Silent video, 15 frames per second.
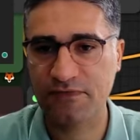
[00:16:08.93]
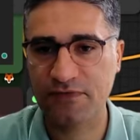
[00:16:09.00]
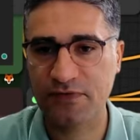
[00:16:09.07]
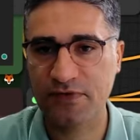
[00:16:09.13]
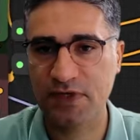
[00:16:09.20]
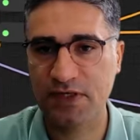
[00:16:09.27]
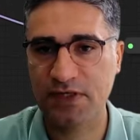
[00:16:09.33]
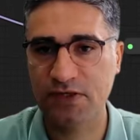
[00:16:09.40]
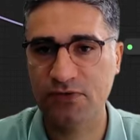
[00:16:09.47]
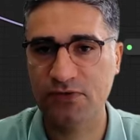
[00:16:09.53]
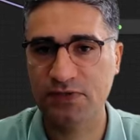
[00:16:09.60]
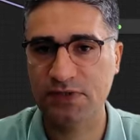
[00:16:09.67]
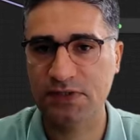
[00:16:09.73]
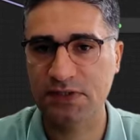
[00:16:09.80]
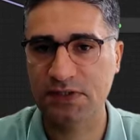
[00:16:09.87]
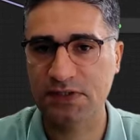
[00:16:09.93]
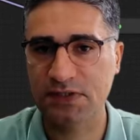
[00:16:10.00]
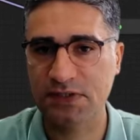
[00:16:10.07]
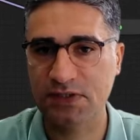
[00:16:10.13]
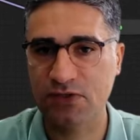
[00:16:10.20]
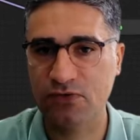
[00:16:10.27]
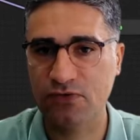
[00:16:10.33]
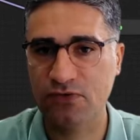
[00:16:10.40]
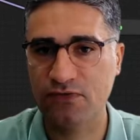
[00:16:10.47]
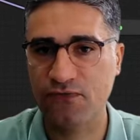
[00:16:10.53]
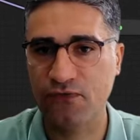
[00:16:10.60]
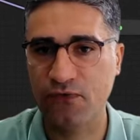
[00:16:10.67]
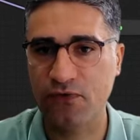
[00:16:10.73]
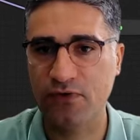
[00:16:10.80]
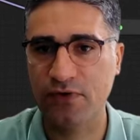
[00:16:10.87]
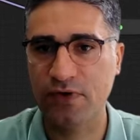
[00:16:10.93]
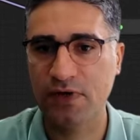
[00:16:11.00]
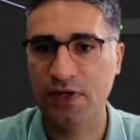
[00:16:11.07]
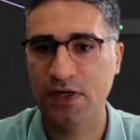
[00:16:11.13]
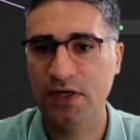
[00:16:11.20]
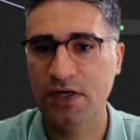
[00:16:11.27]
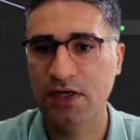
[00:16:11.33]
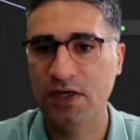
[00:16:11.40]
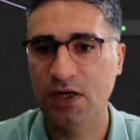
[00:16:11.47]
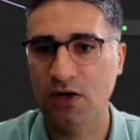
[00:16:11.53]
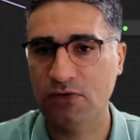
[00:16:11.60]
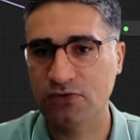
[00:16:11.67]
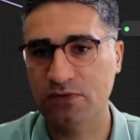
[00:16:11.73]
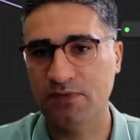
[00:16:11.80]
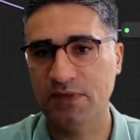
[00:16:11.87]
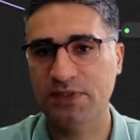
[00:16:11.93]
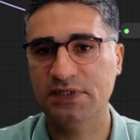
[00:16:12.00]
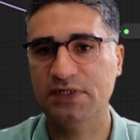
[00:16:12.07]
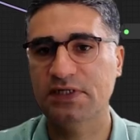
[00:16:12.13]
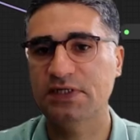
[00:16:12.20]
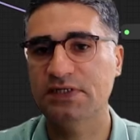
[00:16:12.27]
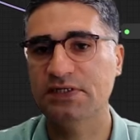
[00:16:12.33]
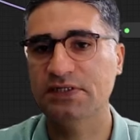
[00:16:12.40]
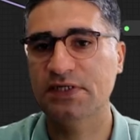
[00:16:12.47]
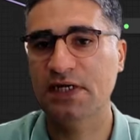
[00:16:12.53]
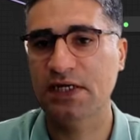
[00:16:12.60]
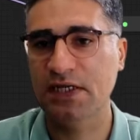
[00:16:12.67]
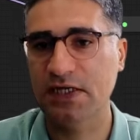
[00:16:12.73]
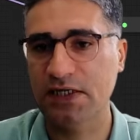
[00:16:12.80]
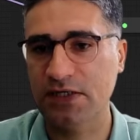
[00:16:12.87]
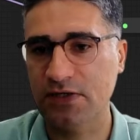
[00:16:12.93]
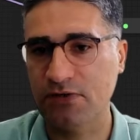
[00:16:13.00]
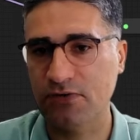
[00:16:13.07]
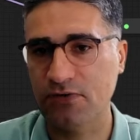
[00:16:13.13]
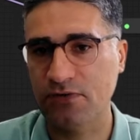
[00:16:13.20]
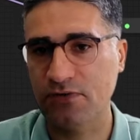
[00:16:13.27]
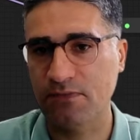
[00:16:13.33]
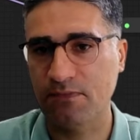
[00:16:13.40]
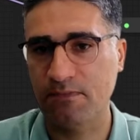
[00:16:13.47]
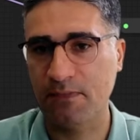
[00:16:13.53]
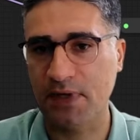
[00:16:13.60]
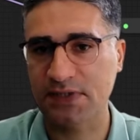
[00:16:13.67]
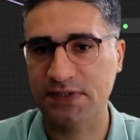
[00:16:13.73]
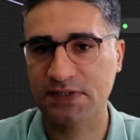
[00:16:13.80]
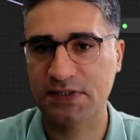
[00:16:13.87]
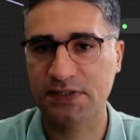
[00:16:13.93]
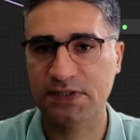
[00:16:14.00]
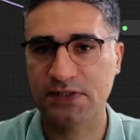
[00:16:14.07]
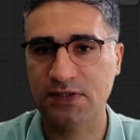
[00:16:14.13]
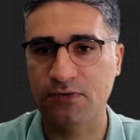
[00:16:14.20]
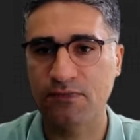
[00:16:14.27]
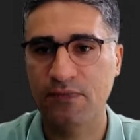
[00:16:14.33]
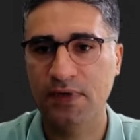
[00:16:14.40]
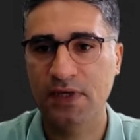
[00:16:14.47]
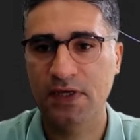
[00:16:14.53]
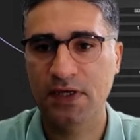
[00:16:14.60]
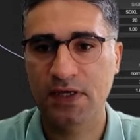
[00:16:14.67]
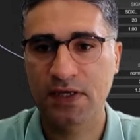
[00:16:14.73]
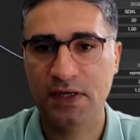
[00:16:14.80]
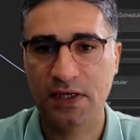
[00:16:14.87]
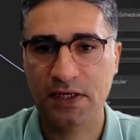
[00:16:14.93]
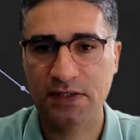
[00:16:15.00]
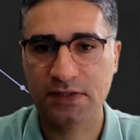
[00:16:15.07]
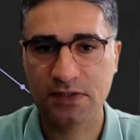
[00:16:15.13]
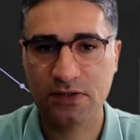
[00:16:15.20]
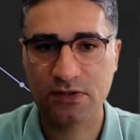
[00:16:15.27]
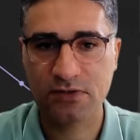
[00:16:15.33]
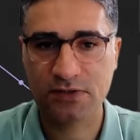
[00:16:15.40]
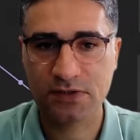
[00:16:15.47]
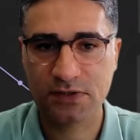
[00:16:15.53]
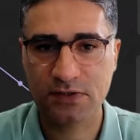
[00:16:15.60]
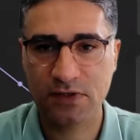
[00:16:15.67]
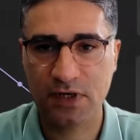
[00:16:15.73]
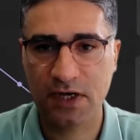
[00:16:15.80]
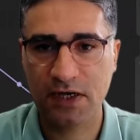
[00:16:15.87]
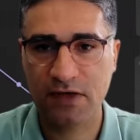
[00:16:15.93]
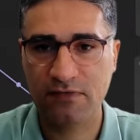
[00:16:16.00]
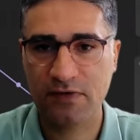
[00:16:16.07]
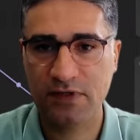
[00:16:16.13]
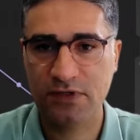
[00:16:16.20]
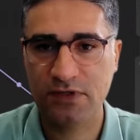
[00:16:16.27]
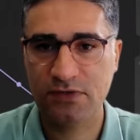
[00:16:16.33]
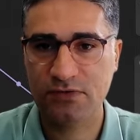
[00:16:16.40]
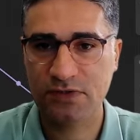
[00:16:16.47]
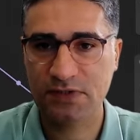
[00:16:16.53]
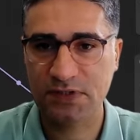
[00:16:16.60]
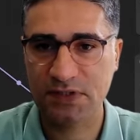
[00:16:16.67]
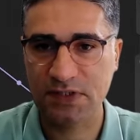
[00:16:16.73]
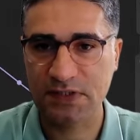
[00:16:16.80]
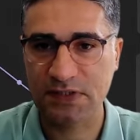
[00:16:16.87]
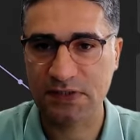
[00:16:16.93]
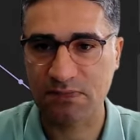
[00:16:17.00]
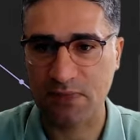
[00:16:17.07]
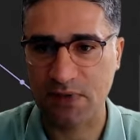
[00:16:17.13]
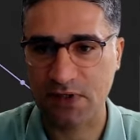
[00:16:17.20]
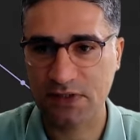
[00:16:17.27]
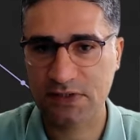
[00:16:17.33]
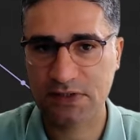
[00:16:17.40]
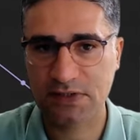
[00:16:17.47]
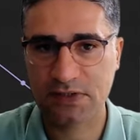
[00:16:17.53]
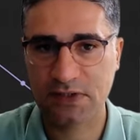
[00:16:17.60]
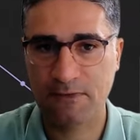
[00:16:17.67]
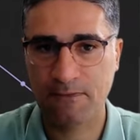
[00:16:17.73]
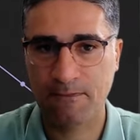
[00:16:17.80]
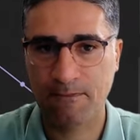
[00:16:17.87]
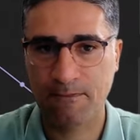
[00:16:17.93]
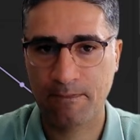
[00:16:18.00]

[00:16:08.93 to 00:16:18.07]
after that use this node for automatically detailing your mask. So, and also I will use this mask